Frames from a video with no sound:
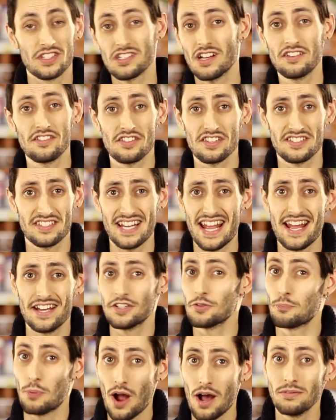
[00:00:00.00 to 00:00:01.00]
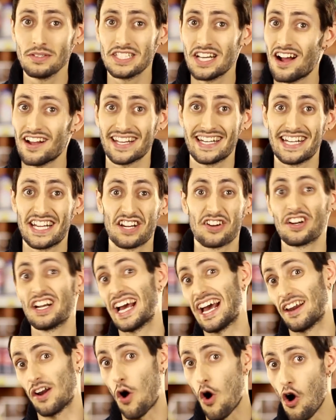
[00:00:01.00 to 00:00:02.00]
it's under the stand, you're probably not going to hear it
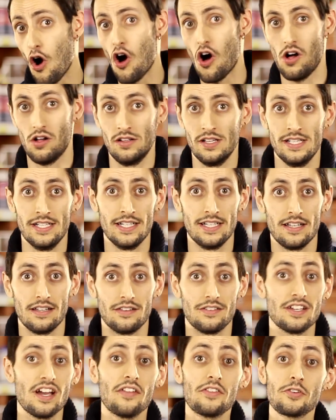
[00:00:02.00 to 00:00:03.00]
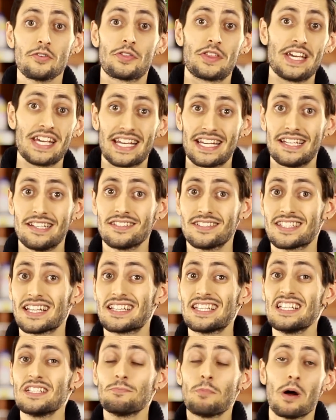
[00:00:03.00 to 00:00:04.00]
at all. The other thing is
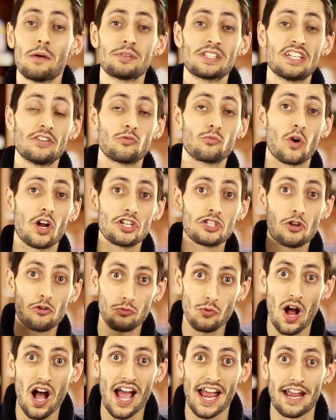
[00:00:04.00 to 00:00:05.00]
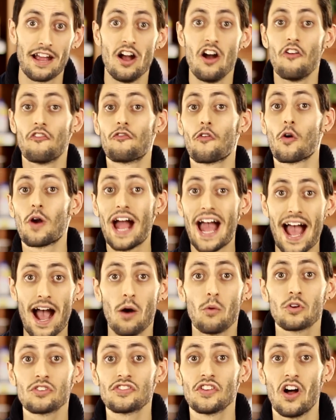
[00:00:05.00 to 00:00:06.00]
that these pumps can run dry for
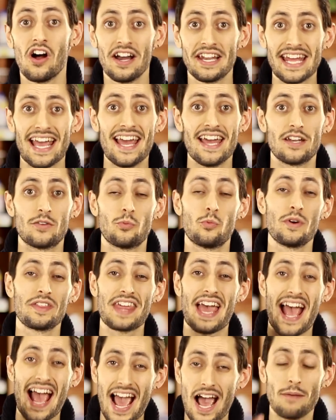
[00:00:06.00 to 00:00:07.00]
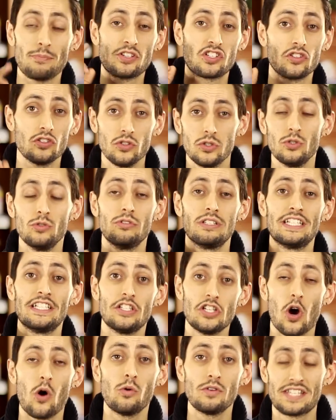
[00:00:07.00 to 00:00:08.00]
hours on end with absolutely
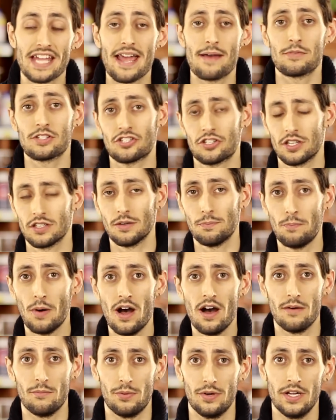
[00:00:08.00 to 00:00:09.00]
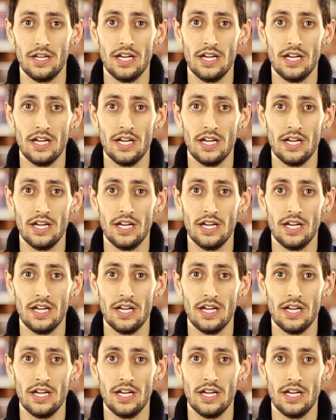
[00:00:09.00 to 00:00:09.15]
no damage to the pump.